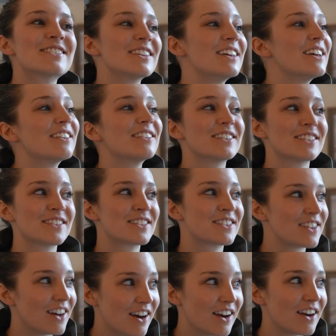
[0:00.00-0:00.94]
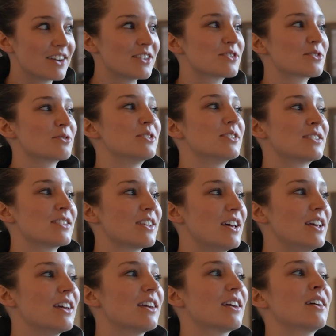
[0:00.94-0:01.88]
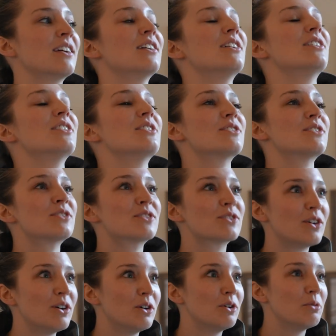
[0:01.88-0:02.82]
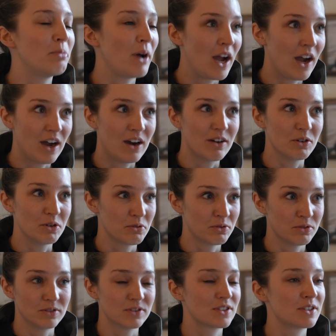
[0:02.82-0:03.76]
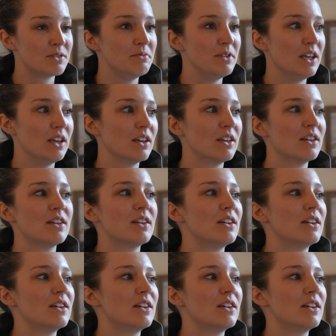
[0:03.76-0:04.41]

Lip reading: the stars was like so powerful to me.